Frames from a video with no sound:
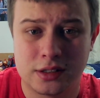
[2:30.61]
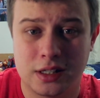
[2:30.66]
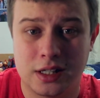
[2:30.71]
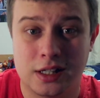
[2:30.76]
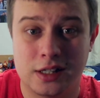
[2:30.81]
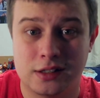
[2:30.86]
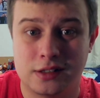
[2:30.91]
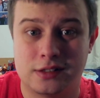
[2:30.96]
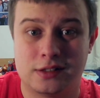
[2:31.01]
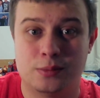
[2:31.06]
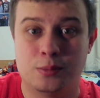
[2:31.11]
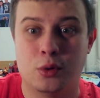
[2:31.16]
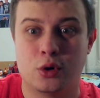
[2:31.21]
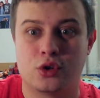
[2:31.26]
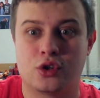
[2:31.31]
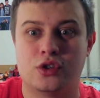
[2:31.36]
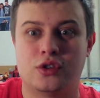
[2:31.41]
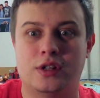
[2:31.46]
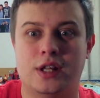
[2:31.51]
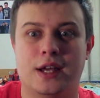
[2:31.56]
As
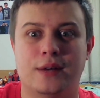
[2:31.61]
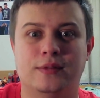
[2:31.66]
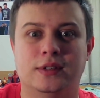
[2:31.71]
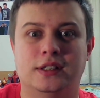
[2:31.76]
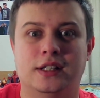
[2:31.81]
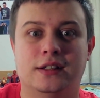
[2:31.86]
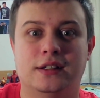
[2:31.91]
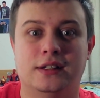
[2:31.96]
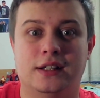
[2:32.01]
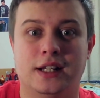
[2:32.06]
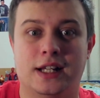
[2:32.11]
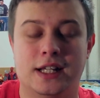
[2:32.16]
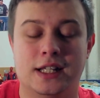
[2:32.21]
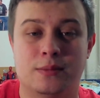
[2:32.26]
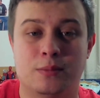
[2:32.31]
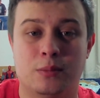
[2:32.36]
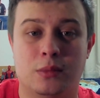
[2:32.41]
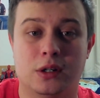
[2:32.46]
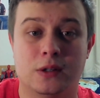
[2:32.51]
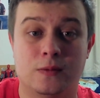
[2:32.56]
much as David Tennant
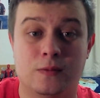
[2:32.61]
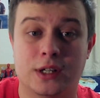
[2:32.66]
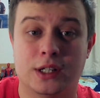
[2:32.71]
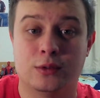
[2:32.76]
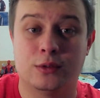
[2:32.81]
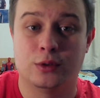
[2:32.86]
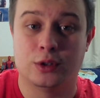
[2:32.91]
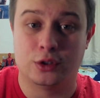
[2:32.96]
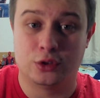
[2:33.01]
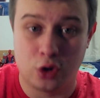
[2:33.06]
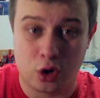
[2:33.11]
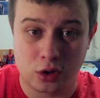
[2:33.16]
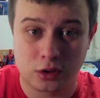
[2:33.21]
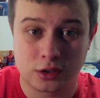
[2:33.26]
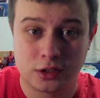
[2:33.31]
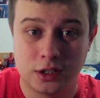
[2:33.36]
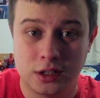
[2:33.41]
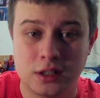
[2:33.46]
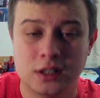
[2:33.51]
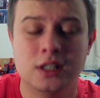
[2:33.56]
is my favourite
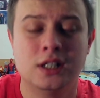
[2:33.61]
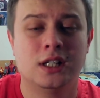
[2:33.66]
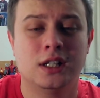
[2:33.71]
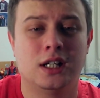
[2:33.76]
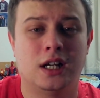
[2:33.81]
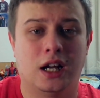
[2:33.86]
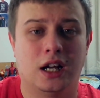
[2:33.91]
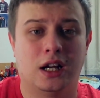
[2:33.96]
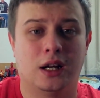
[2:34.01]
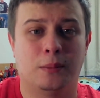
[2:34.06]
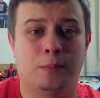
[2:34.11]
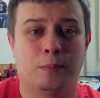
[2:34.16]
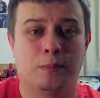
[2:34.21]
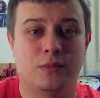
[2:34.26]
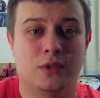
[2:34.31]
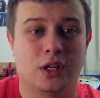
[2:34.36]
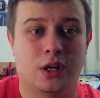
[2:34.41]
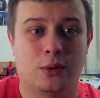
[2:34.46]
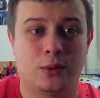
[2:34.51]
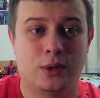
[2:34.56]
Doctor,
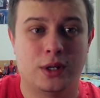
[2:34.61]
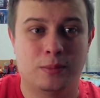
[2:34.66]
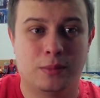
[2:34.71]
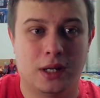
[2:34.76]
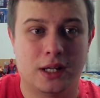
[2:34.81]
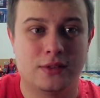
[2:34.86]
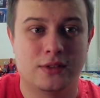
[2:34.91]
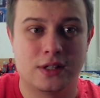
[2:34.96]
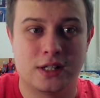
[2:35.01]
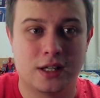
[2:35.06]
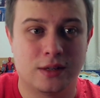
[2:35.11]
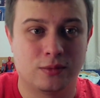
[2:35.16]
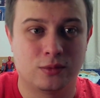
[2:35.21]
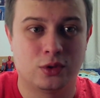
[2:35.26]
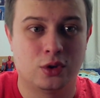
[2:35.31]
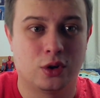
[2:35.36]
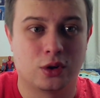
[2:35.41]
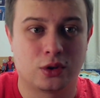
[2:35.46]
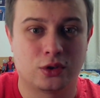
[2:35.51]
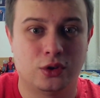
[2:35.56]
you know, he played the 10th
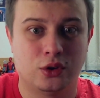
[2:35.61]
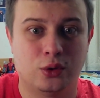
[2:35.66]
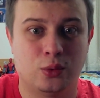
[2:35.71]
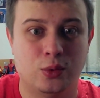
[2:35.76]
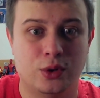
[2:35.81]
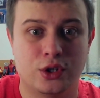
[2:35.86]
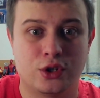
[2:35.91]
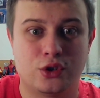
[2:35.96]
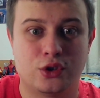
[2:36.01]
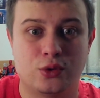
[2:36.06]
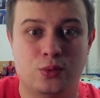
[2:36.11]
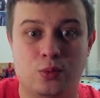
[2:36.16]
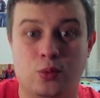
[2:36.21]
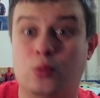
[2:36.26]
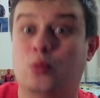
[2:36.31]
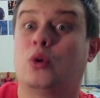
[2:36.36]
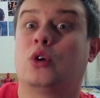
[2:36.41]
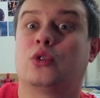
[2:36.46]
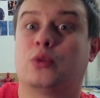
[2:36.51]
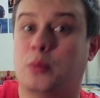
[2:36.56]
Doctor, which
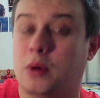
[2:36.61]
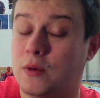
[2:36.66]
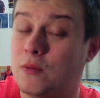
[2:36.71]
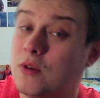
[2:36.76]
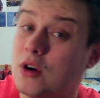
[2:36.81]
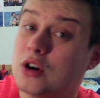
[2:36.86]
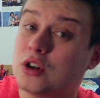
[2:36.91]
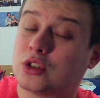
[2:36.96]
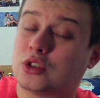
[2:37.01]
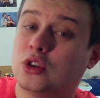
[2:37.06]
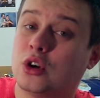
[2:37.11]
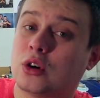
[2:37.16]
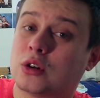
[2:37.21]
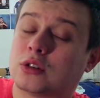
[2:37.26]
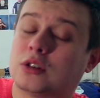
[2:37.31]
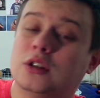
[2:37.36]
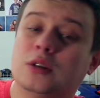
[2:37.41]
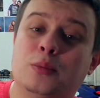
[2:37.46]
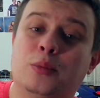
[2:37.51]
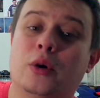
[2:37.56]
wasn't my first
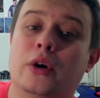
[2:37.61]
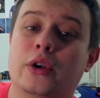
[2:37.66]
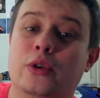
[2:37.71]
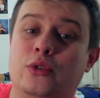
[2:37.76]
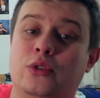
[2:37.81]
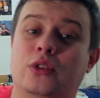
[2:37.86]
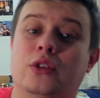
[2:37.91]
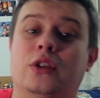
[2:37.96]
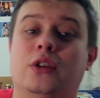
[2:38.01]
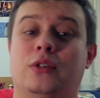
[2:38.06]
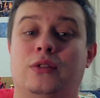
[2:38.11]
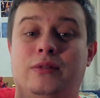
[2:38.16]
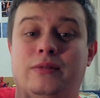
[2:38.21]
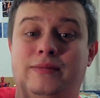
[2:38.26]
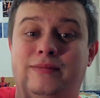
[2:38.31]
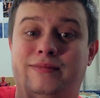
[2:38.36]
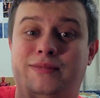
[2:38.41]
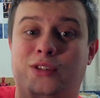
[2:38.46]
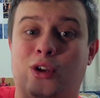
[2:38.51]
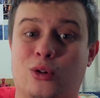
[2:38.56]
Doctor, but is the
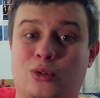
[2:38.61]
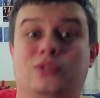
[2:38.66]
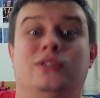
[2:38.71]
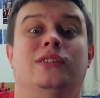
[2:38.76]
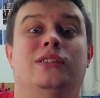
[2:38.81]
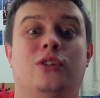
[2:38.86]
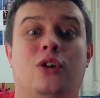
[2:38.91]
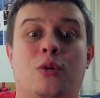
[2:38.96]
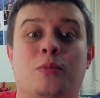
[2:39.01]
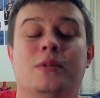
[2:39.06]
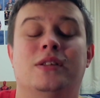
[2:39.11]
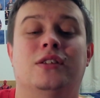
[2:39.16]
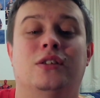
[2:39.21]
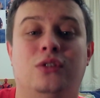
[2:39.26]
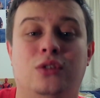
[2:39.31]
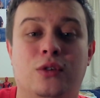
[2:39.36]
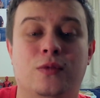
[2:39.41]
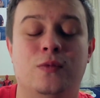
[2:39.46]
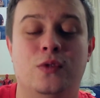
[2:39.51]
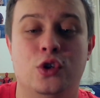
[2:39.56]
Doctor that got me to
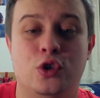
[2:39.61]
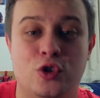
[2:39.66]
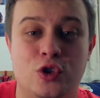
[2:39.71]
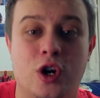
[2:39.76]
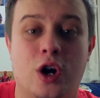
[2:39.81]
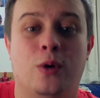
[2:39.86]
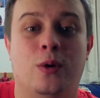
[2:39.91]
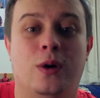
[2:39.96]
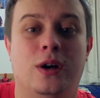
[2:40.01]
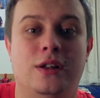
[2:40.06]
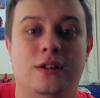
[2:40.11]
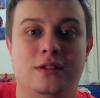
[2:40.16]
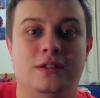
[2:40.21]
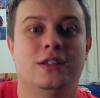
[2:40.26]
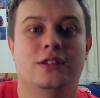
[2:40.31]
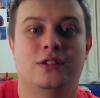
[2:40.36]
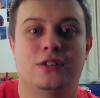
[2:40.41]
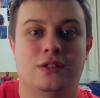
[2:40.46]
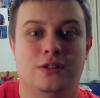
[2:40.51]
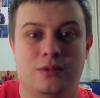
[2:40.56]
love the show and
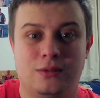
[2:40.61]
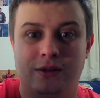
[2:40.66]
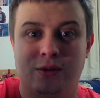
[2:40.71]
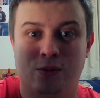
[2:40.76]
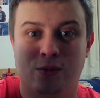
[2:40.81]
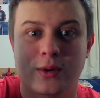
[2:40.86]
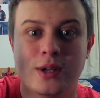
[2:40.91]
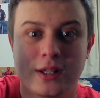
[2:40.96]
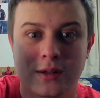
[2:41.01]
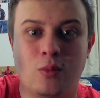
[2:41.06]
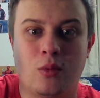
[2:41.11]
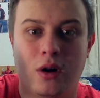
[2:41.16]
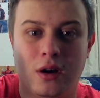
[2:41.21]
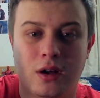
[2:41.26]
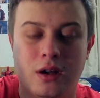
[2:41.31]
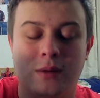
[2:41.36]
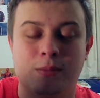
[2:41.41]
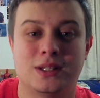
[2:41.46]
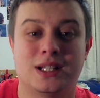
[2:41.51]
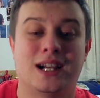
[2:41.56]
is the reason why
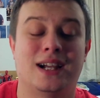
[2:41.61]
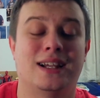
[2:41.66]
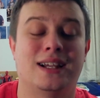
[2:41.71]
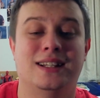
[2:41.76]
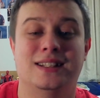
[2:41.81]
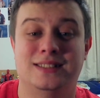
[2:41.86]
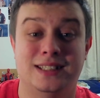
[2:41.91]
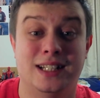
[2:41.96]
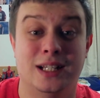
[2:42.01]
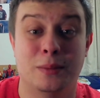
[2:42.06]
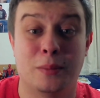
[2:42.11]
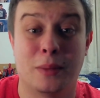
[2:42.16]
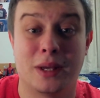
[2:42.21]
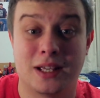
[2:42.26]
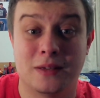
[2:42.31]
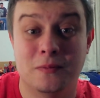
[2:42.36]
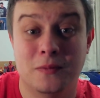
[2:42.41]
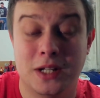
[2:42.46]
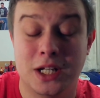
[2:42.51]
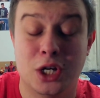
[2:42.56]
I'm sat here today
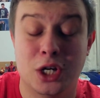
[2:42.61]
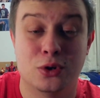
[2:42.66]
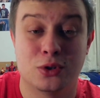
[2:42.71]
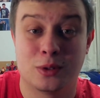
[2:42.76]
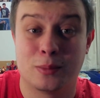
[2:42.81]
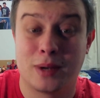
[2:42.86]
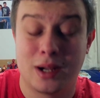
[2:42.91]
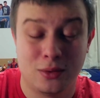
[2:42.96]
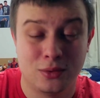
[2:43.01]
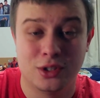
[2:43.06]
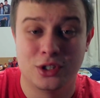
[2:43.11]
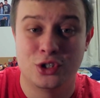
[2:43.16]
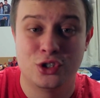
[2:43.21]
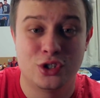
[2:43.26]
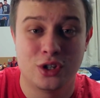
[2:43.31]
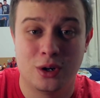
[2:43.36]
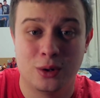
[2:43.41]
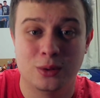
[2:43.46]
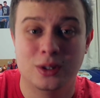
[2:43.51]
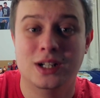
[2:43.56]
making videos about this
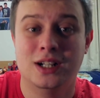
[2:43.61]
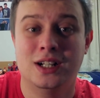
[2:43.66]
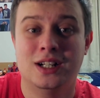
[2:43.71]
show.